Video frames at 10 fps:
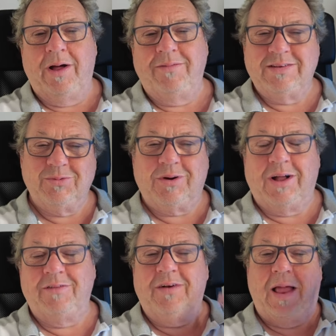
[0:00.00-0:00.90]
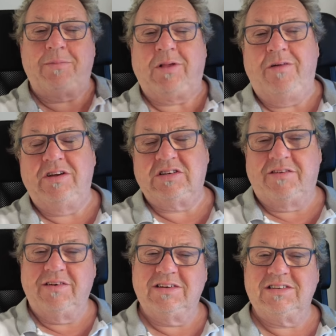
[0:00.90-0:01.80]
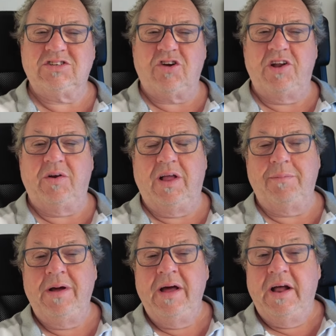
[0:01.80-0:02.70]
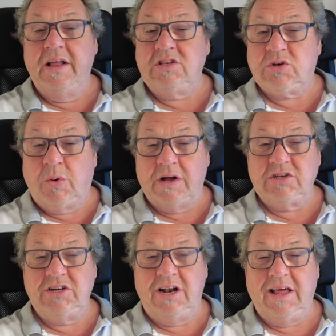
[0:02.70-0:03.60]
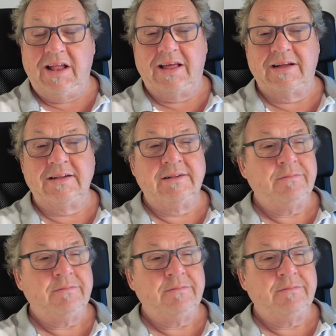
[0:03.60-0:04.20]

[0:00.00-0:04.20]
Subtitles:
I mean, it's all kind of lapped over each other to just straighten it all up. It's quite chilly out here.